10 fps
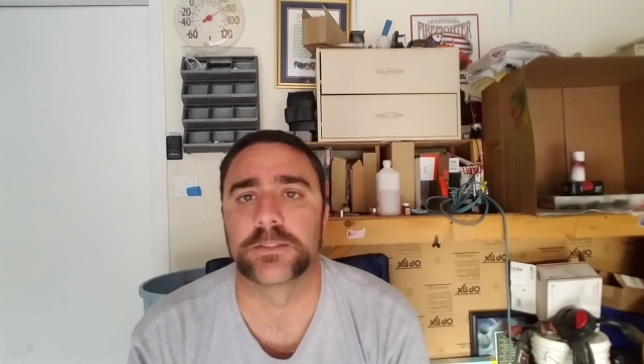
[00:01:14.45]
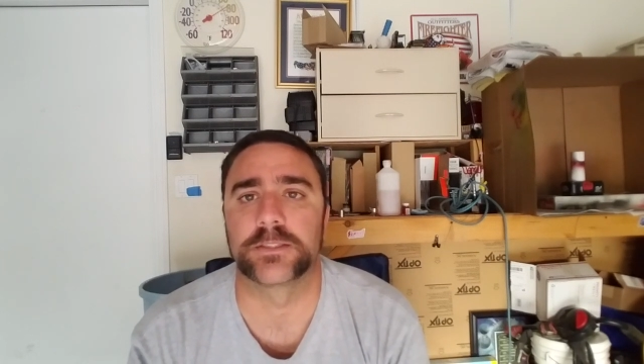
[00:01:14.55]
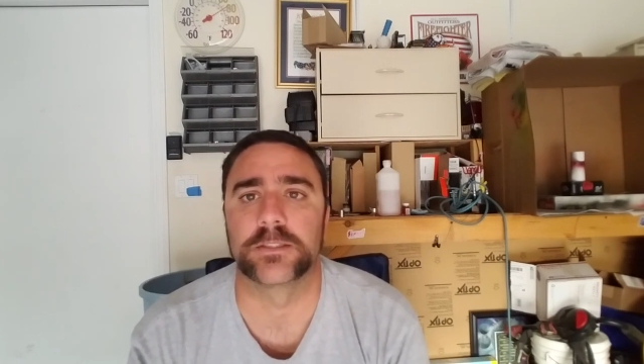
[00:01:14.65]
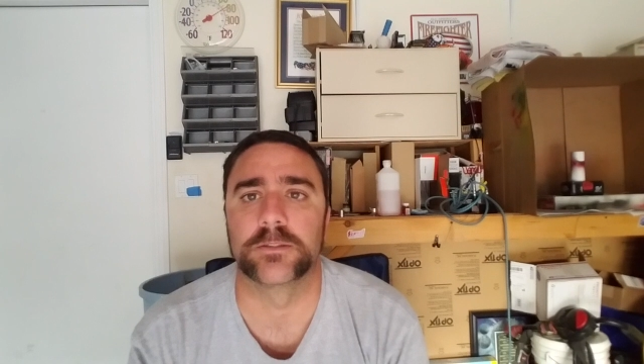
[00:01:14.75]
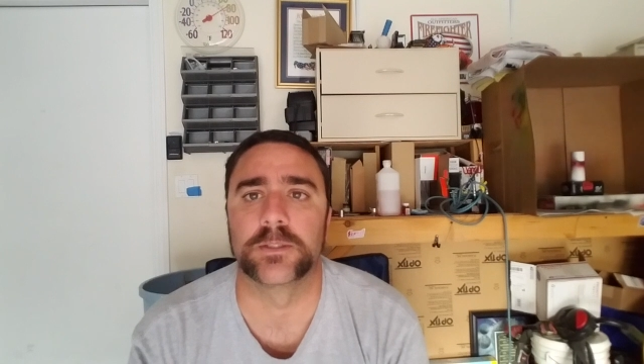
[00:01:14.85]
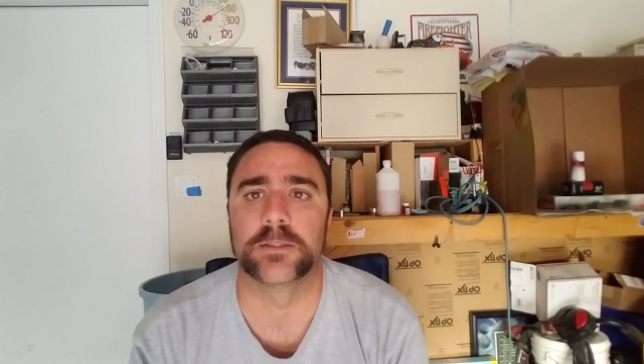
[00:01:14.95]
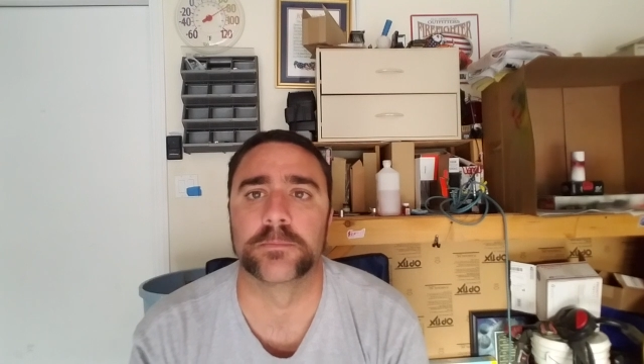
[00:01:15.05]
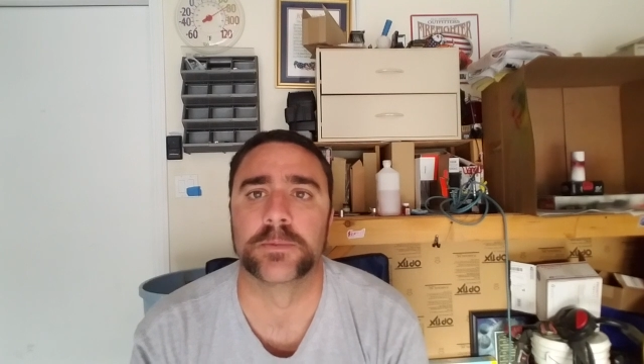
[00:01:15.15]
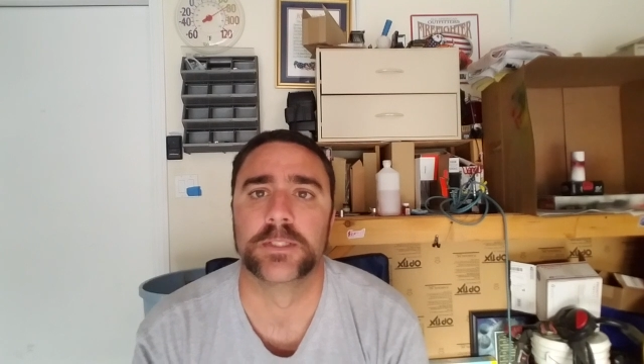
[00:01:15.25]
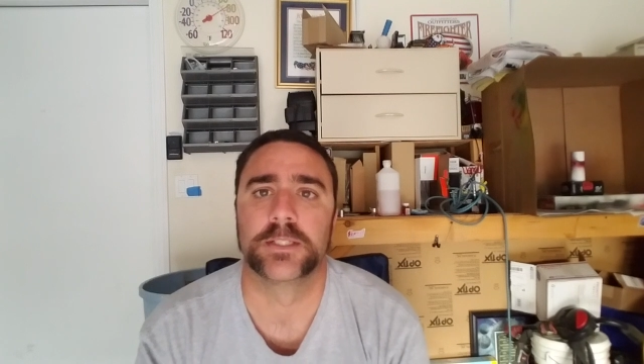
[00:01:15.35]

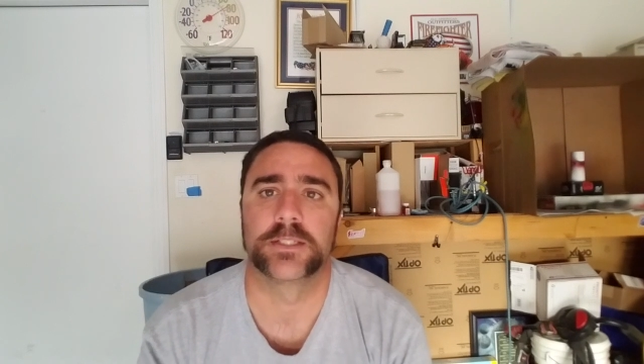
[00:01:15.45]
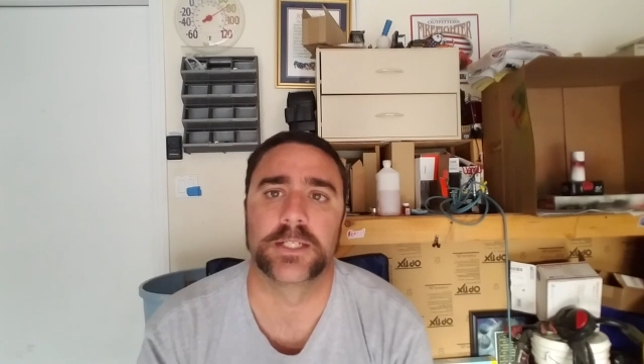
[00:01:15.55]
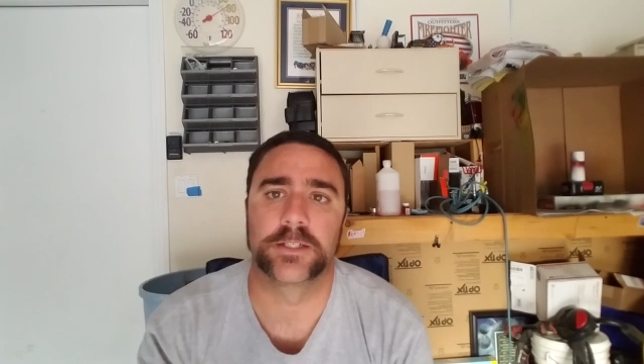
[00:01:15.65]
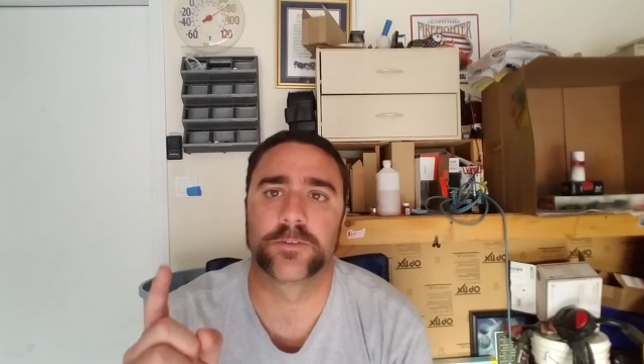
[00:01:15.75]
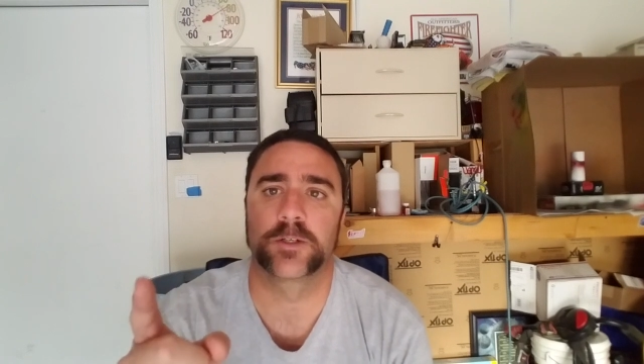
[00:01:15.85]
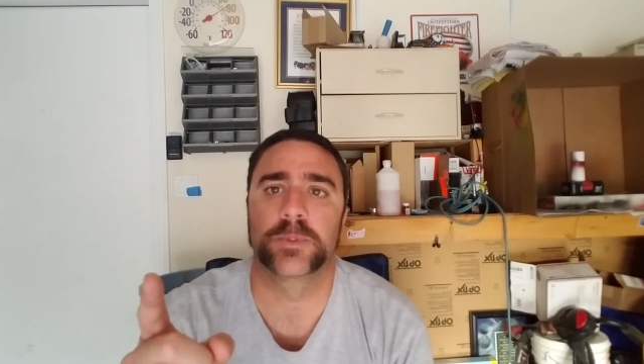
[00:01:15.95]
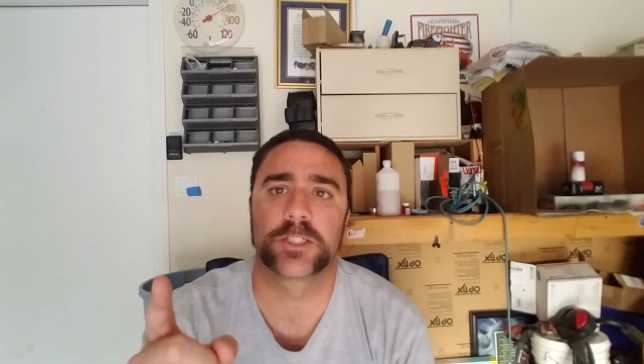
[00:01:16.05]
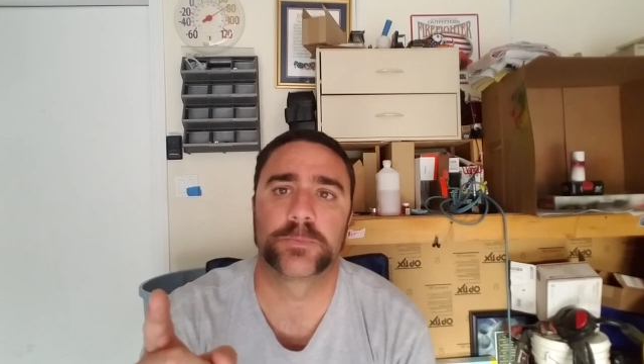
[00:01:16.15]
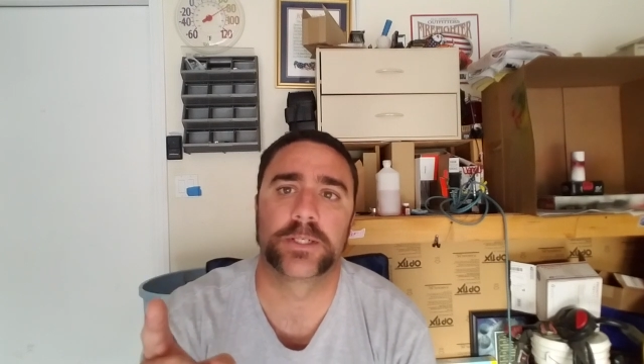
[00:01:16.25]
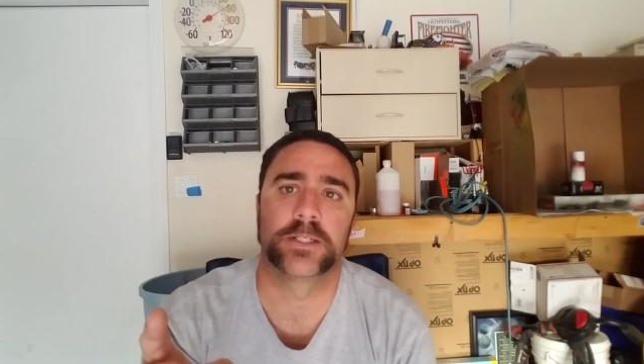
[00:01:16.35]
So thank you very
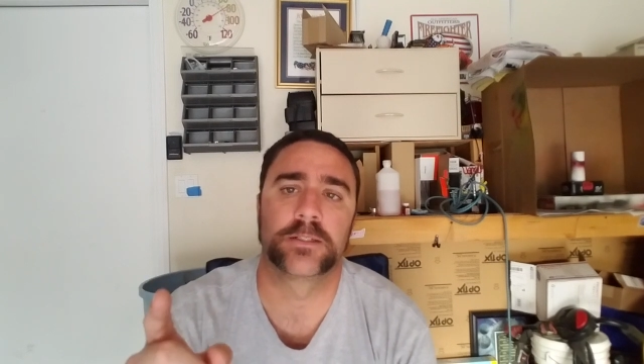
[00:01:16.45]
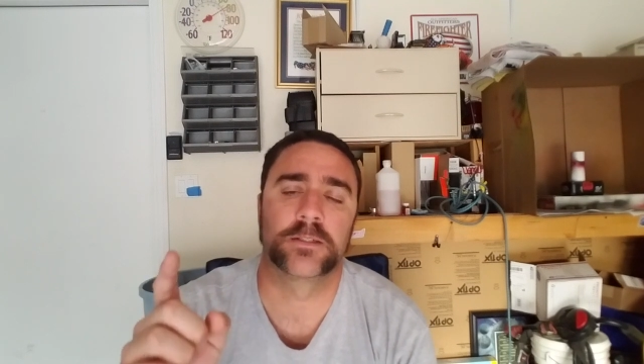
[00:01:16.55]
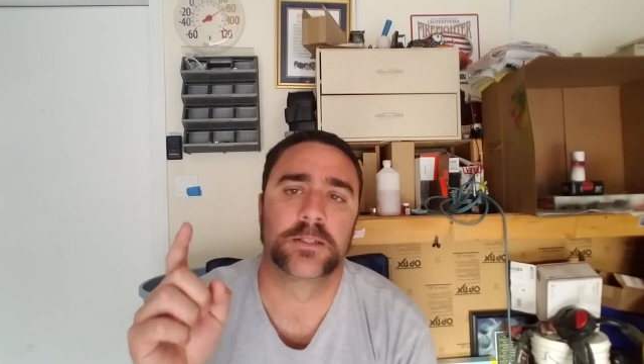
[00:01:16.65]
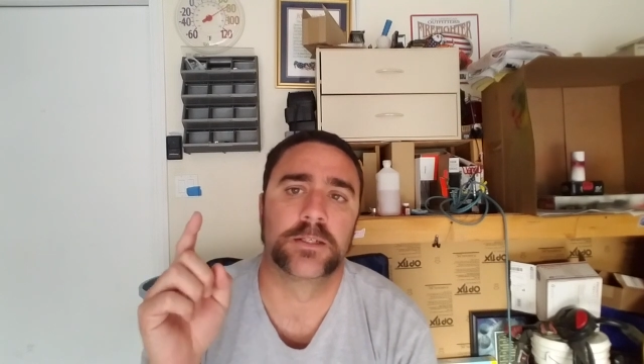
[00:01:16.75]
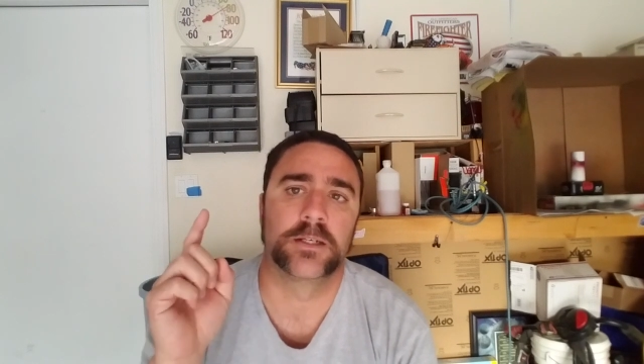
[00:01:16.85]
much, Ben.